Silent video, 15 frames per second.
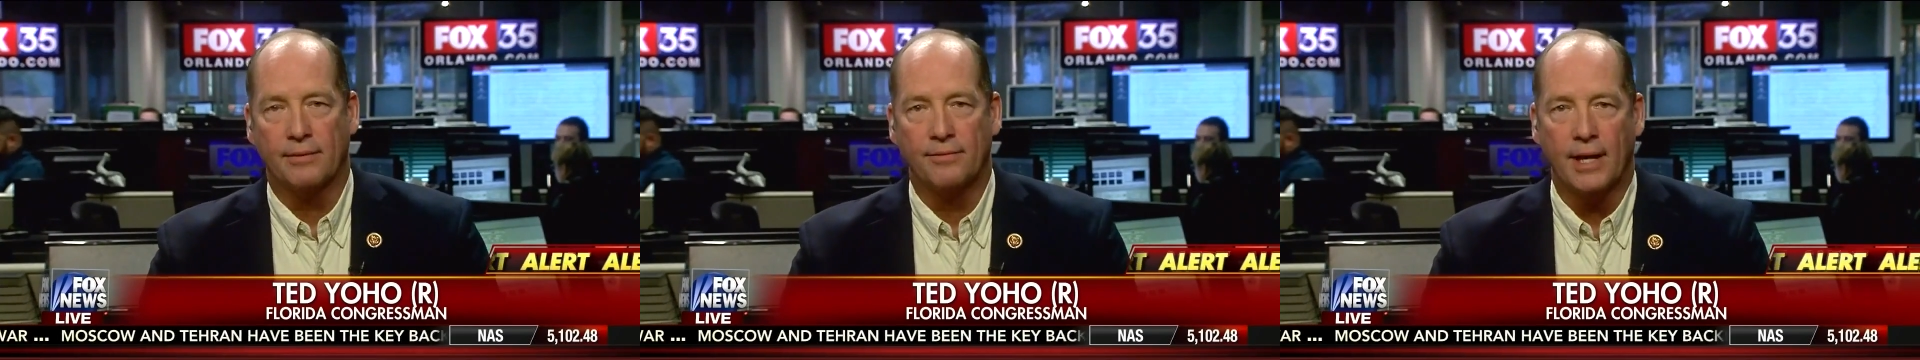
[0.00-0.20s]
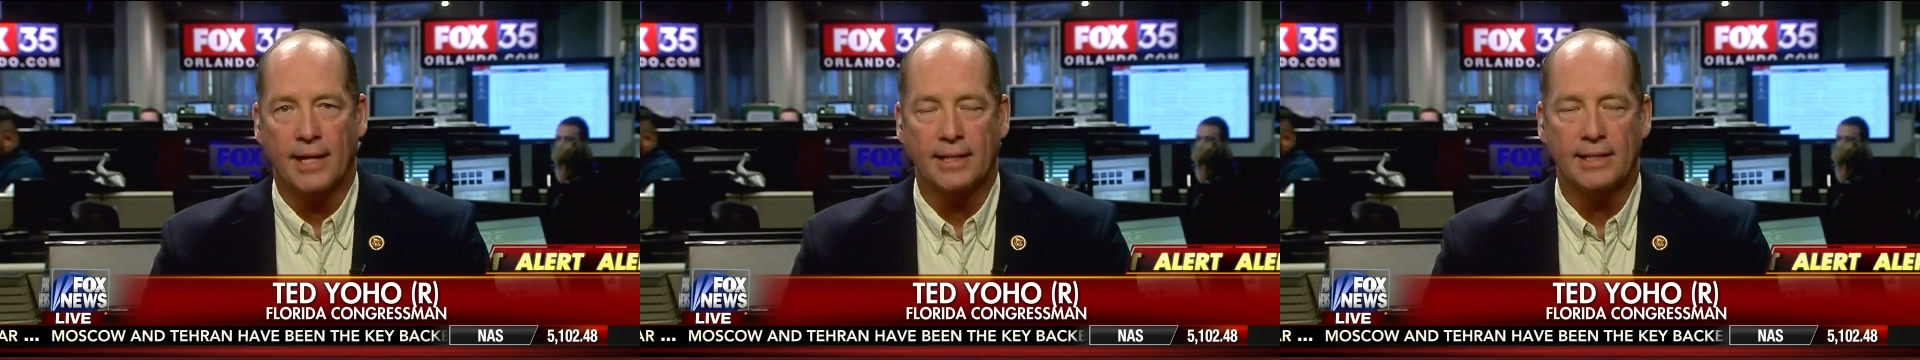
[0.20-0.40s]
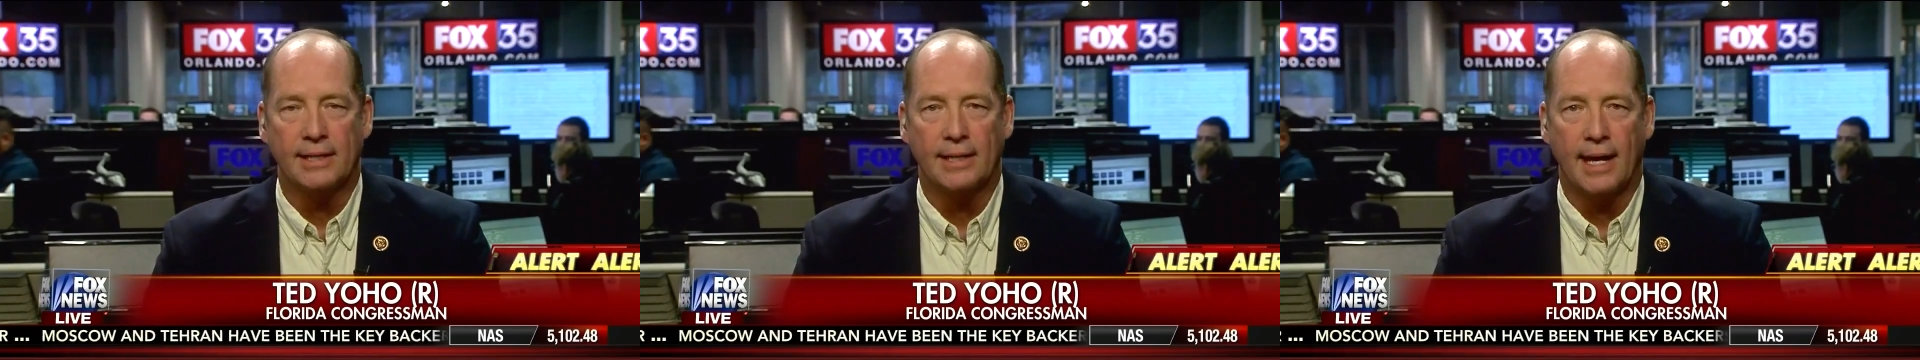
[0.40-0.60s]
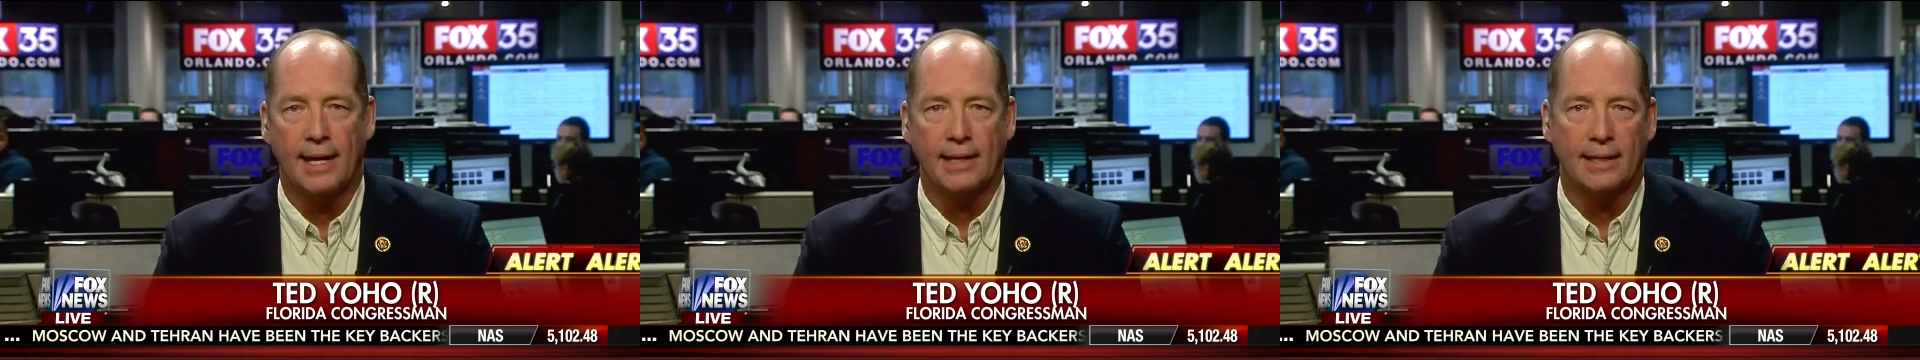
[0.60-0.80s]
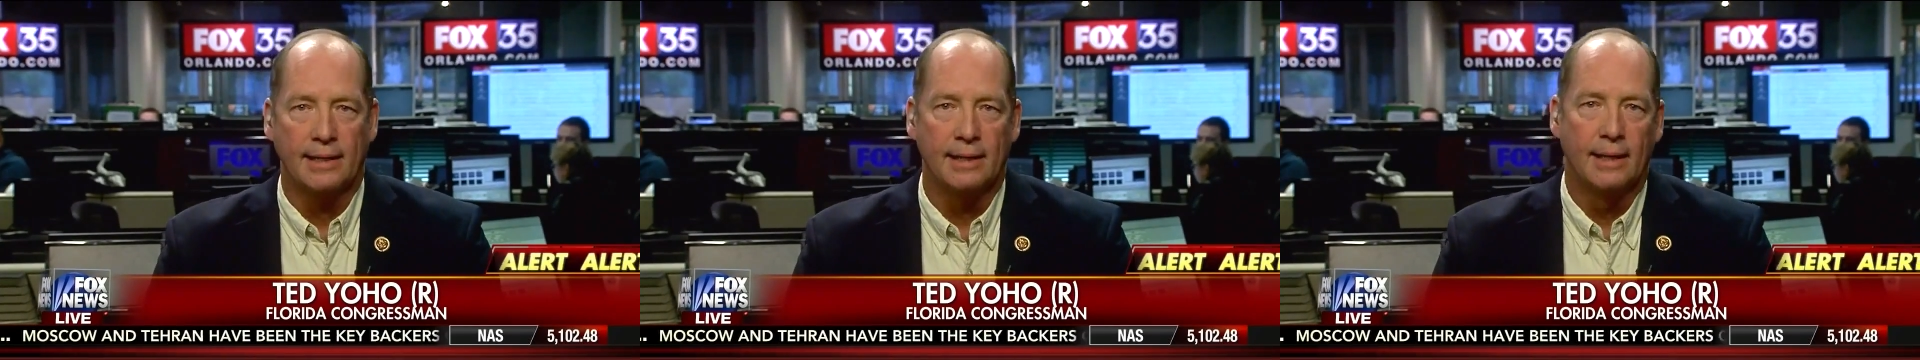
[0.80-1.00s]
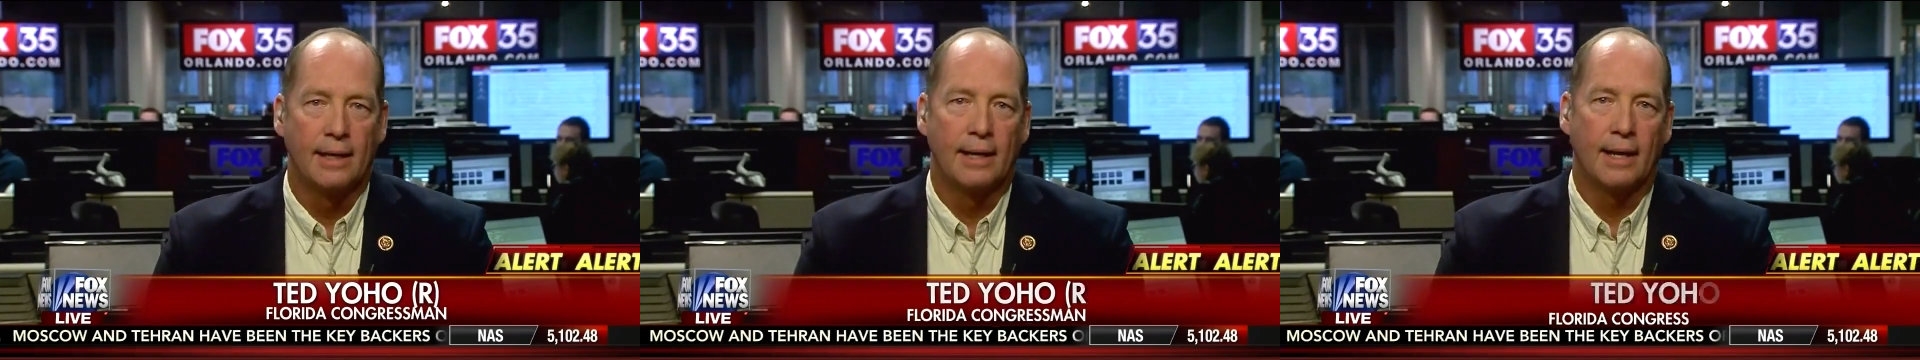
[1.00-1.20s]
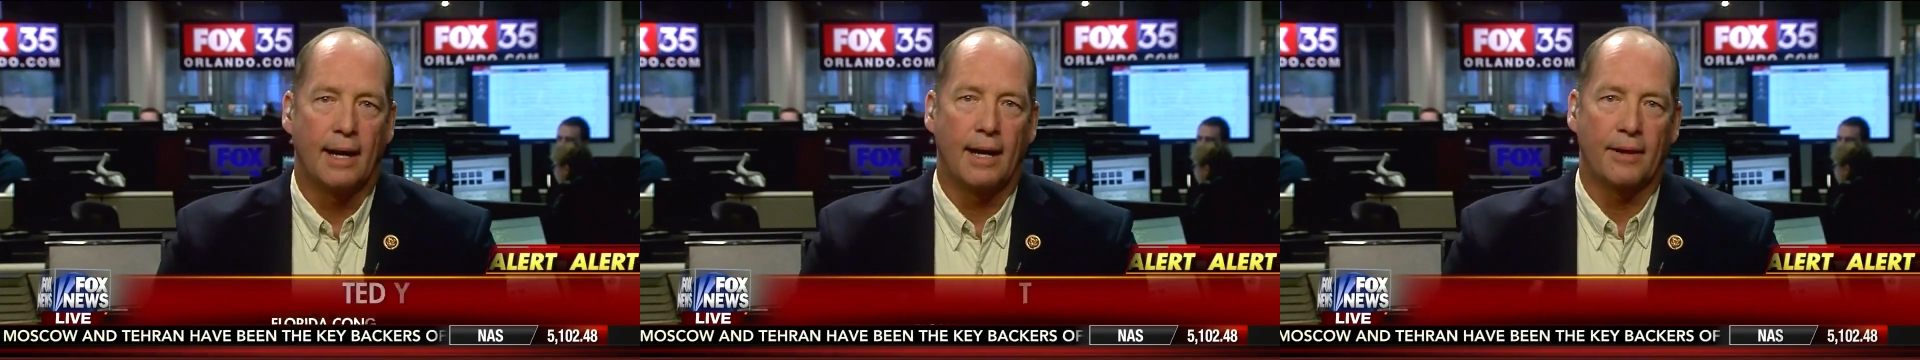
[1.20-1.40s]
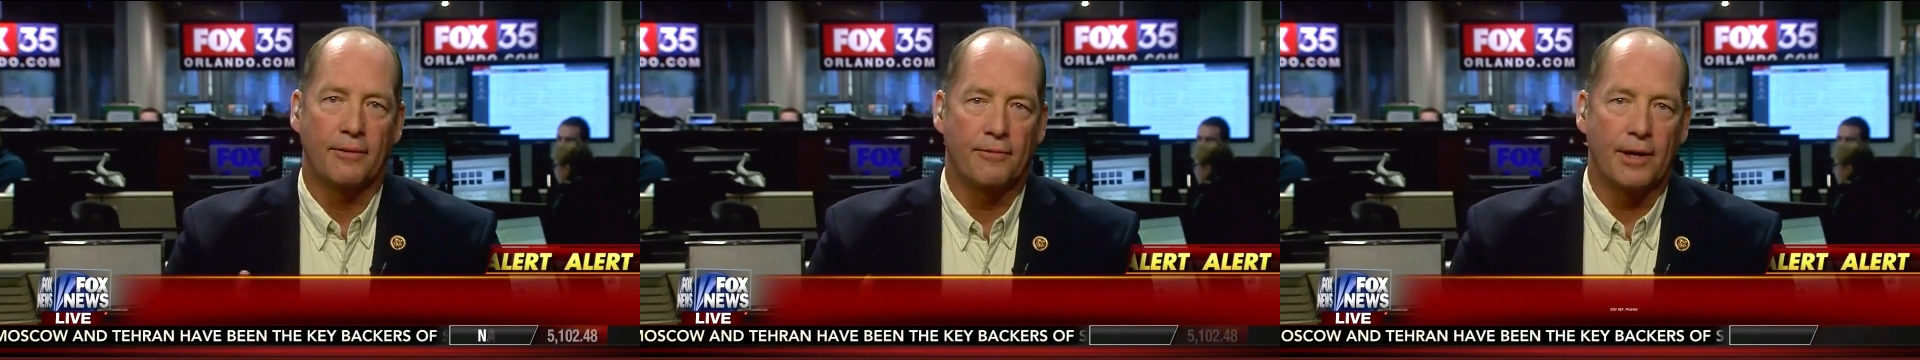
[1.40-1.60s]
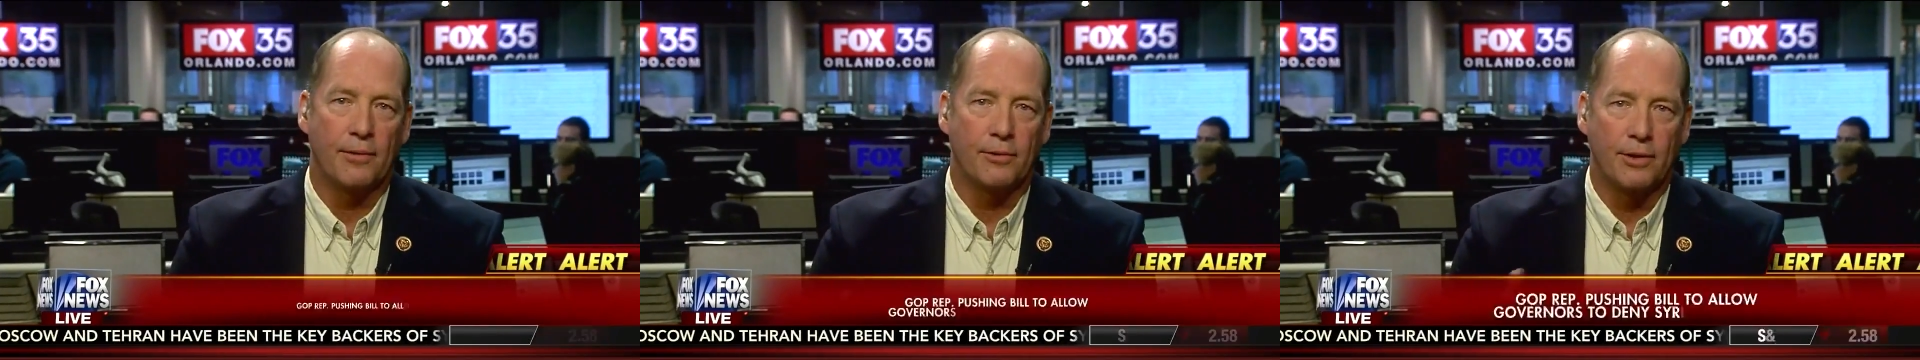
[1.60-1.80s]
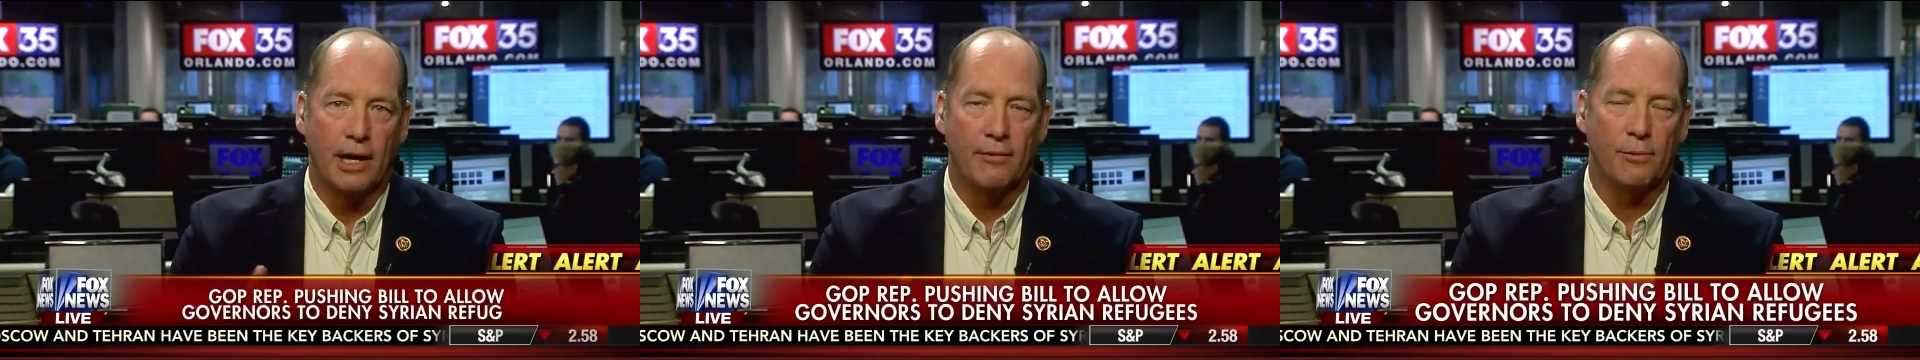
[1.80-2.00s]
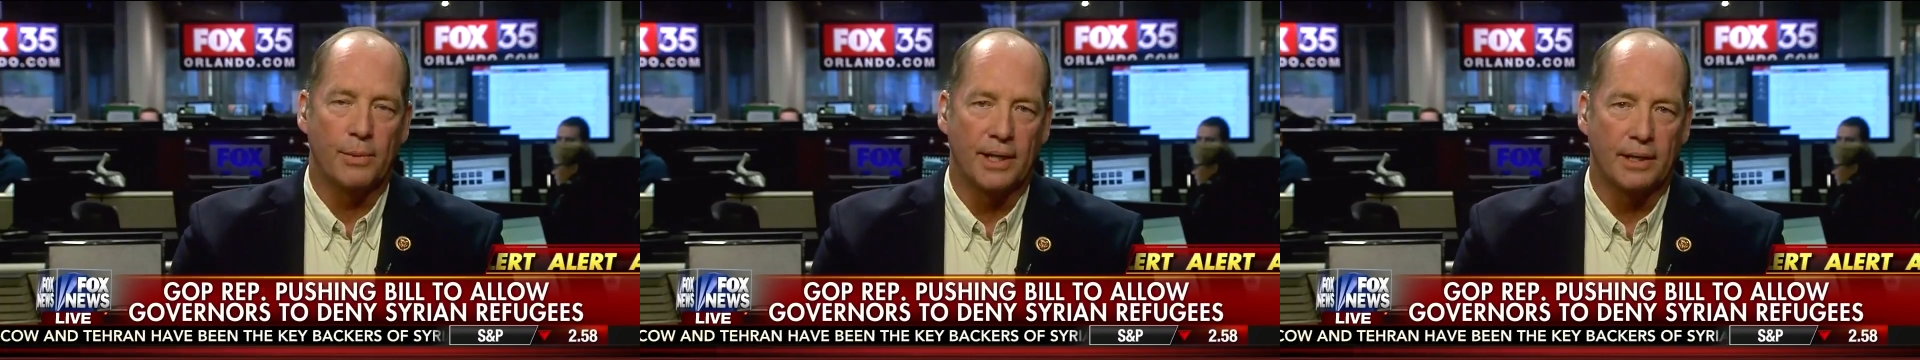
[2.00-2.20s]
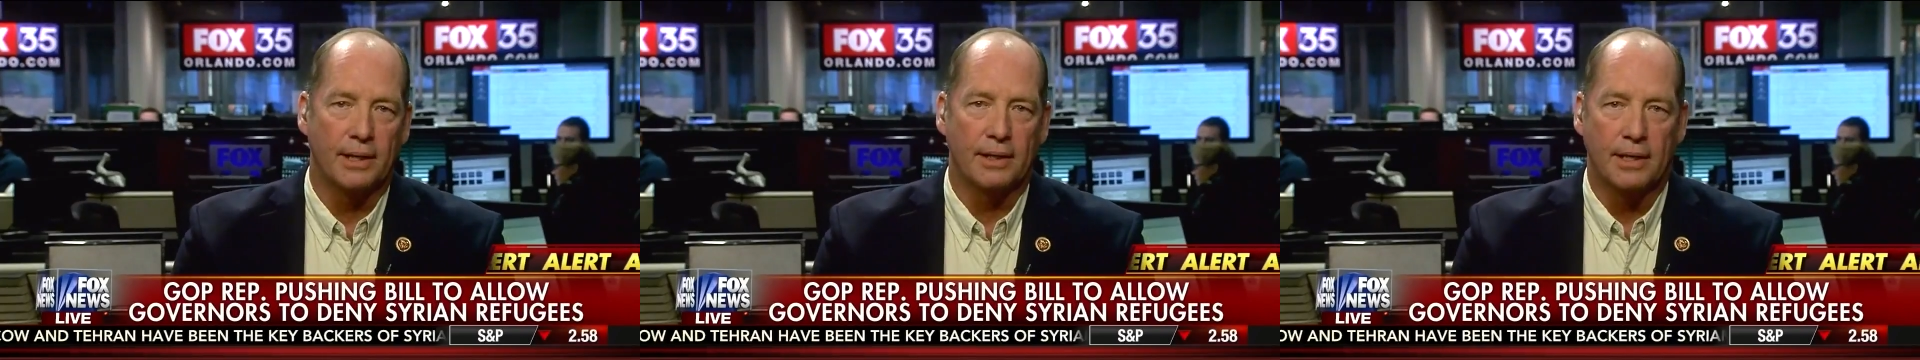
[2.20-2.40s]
1980, the federal government can